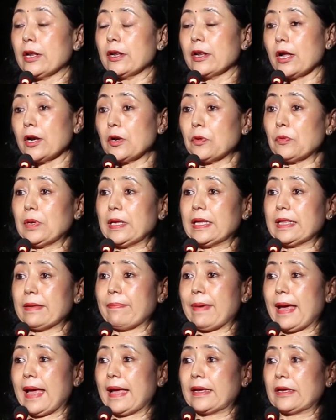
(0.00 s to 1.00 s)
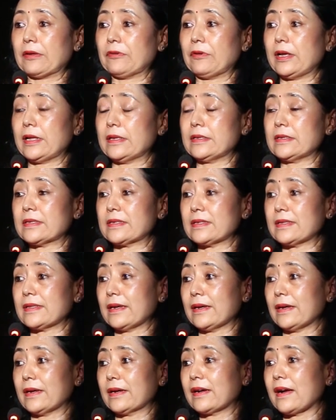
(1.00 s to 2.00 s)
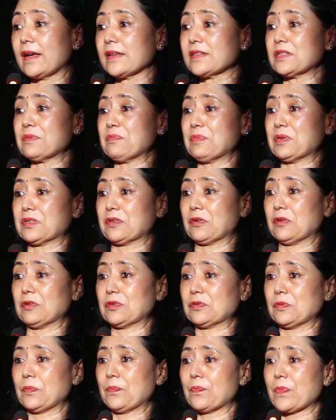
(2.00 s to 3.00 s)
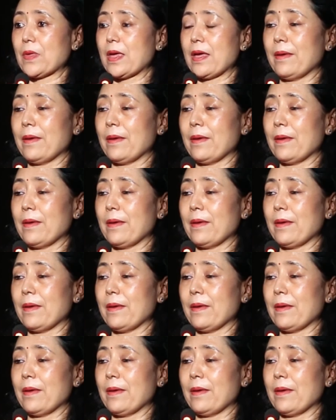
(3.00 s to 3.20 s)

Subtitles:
Not only the bank, it's the customers also.